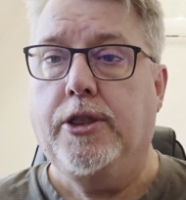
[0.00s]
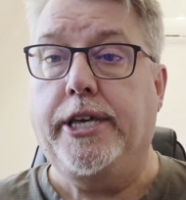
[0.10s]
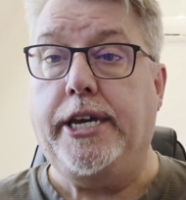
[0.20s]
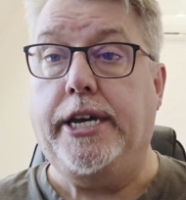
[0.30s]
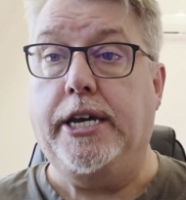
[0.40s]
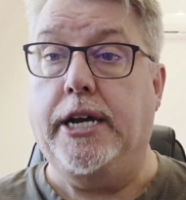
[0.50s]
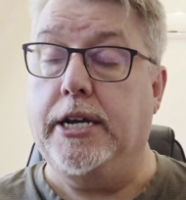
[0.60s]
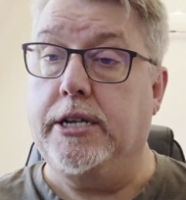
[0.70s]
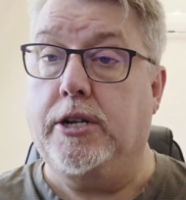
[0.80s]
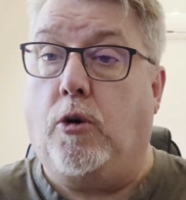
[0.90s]
the
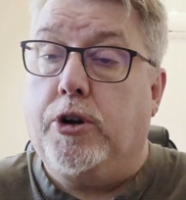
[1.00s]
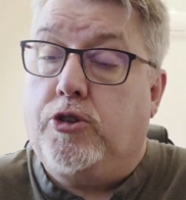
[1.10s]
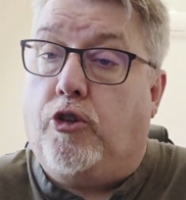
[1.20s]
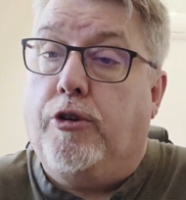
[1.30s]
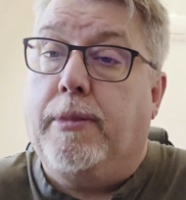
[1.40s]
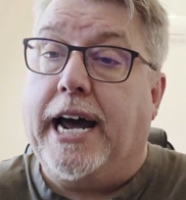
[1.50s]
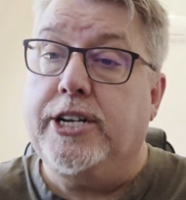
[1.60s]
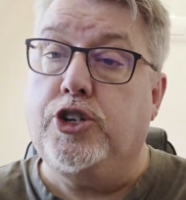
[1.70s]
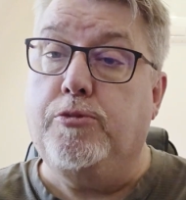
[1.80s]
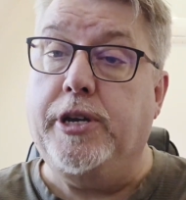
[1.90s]
auditorium
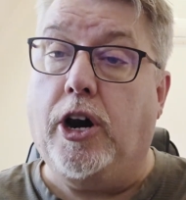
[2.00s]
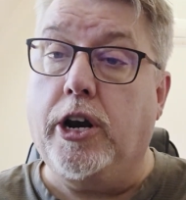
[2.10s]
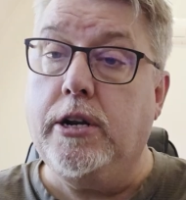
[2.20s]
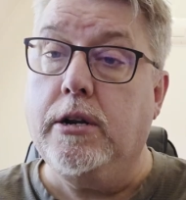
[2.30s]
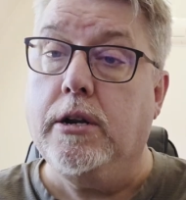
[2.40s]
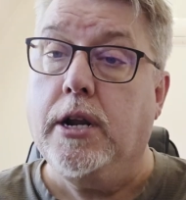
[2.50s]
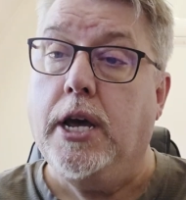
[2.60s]
light should be on